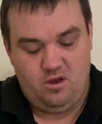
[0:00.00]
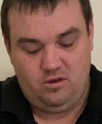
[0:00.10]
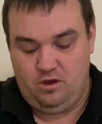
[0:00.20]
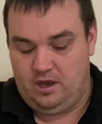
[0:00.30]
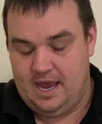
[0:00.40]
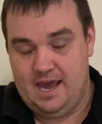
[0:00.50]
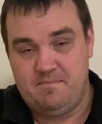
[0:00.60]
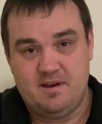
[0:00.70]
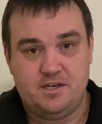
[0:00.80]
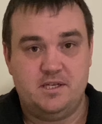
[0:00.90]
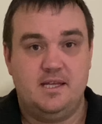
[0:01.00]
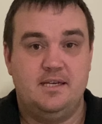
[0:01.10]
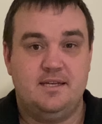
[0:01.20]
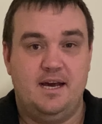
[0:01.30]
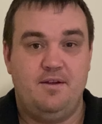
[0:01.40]
You can measure
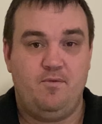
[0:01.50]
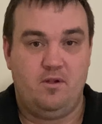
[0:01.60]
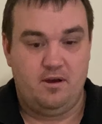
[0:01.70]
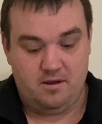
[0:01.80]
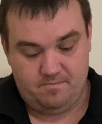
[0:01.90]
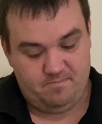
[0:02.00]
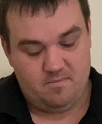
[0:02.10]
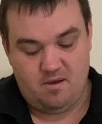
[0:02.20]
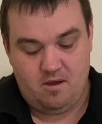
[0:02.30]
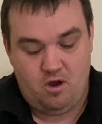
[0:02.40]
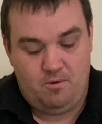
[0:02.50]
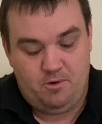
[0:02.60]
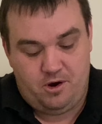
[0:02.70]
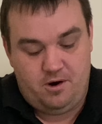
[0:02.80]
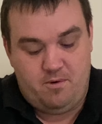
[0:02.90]
these out if you like. I'm not
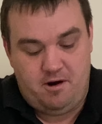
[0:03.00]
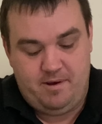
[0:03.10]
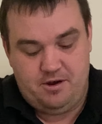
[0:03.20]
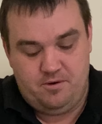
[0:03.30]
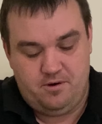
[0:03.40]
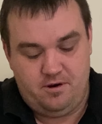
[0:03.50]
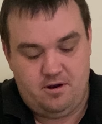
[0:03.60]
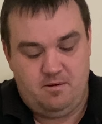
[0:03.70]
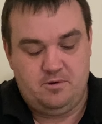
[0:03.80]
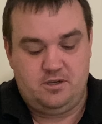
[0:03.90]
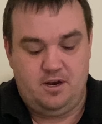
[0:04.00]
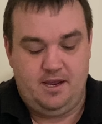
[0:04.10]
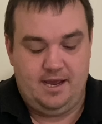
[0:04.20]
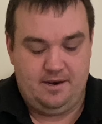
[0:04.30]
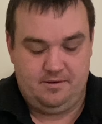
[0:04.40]
going to worry about doing it. I'm just going to
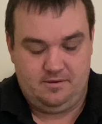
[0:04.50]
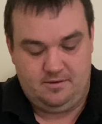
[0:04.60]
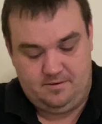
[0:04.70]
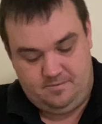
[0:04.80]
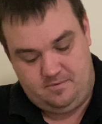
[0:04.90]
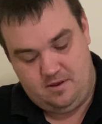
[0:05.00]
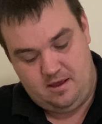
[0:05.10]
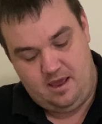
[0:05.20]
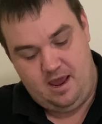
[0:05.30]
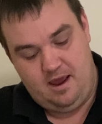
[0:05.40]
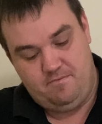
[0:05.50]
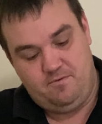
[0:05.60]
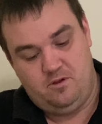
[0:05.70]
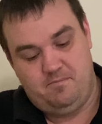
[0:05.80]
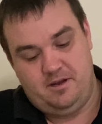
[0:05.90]
get a
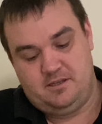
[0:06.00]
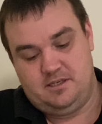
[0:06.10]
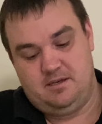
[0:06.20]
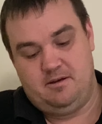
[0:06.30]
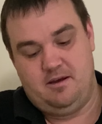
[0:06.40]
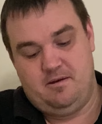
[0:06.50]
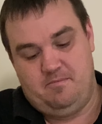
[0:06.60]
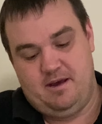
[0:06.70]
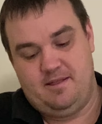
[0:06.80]
handful of mince, about